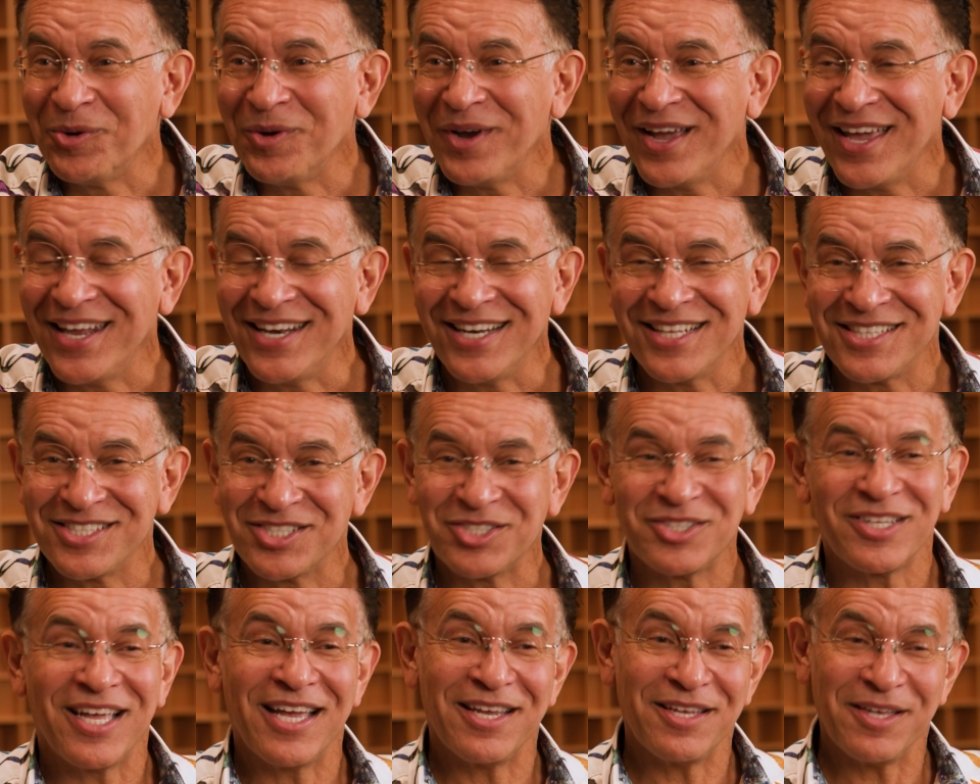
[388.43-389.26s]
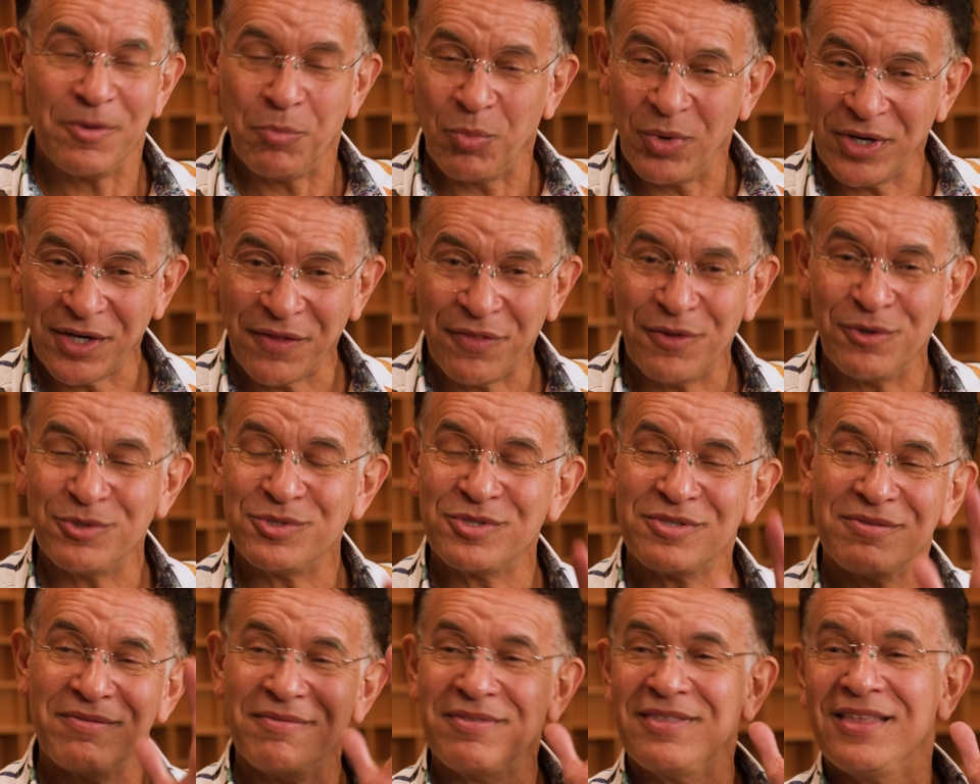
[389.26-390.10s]
And it's like one of
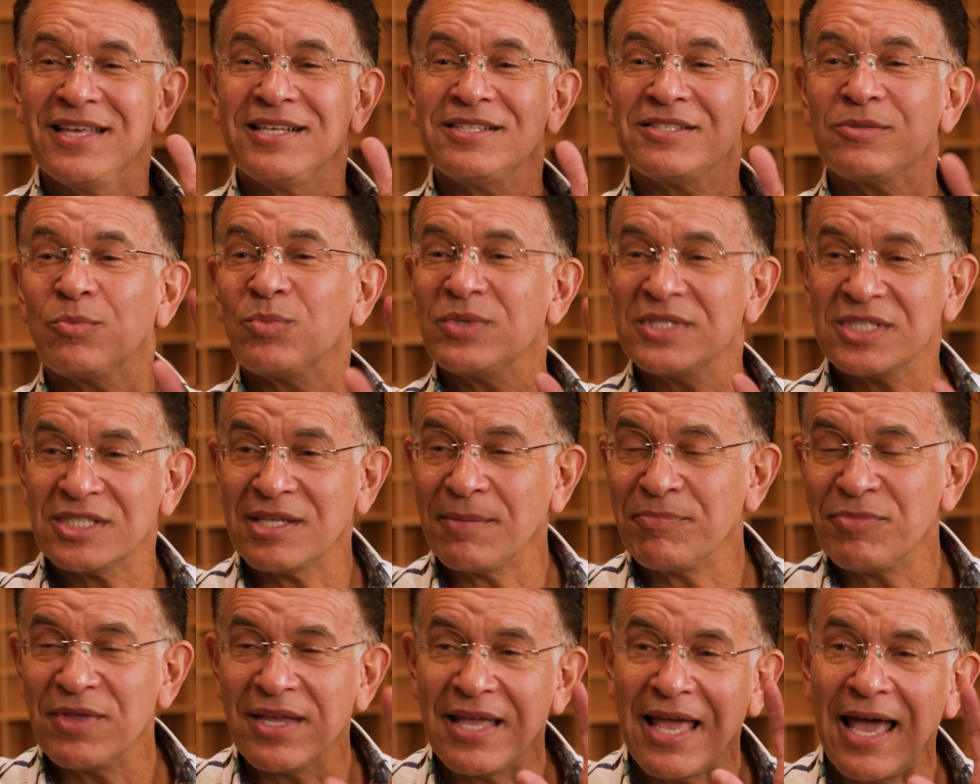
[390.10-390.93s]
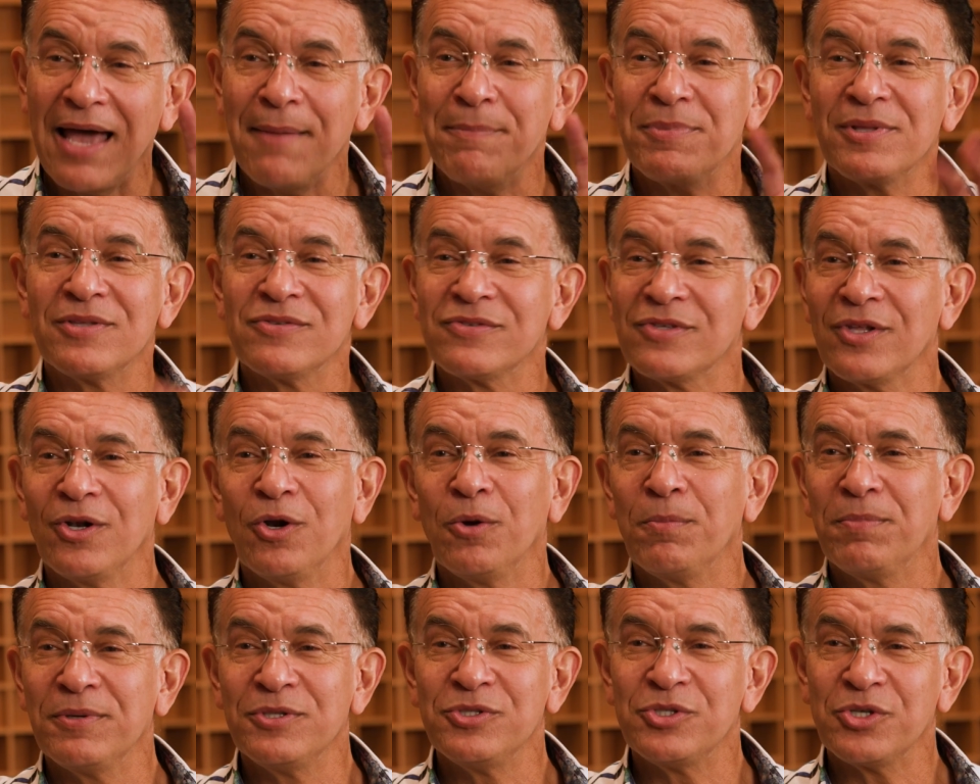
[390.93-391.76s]
those things when something happens that
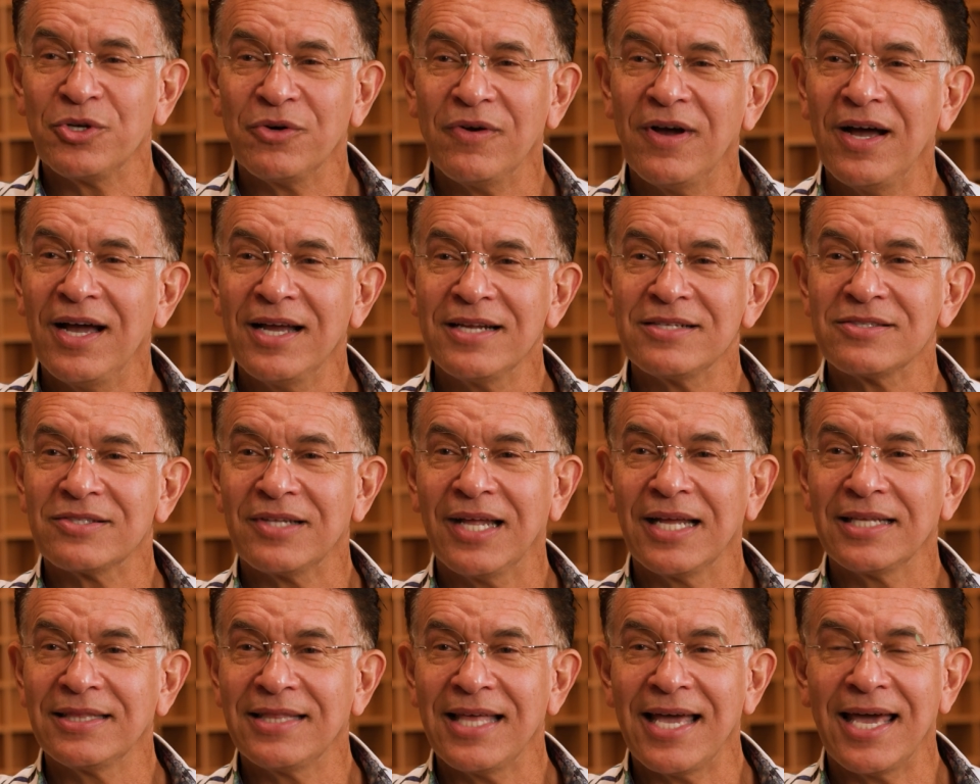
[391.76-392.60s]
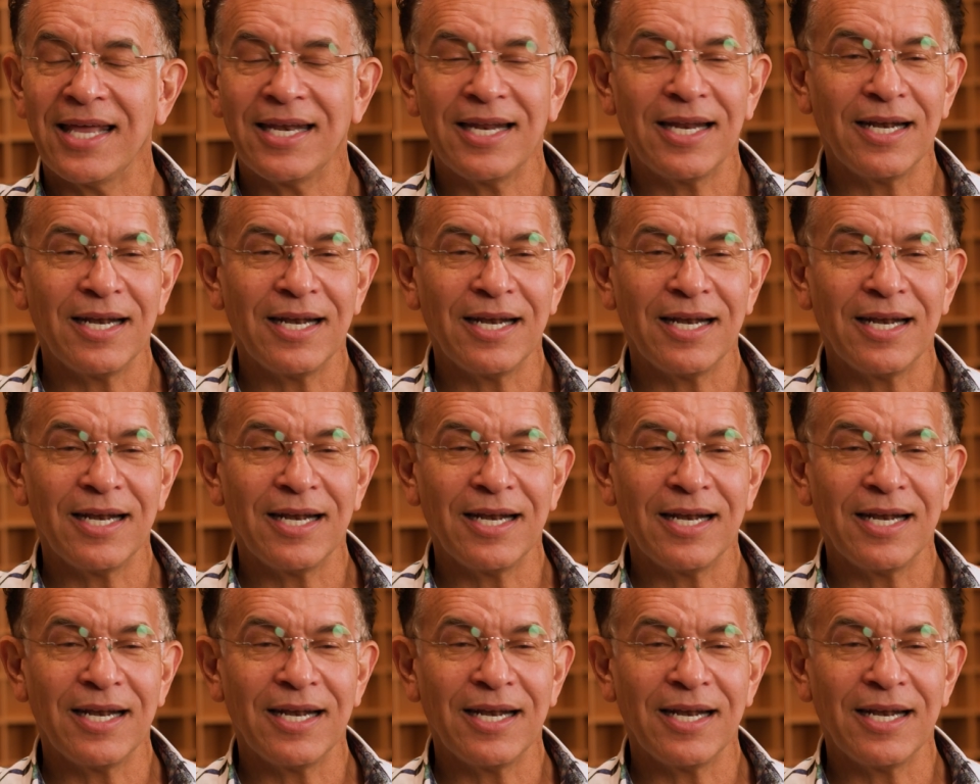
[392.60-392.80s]
opens your eyes like that.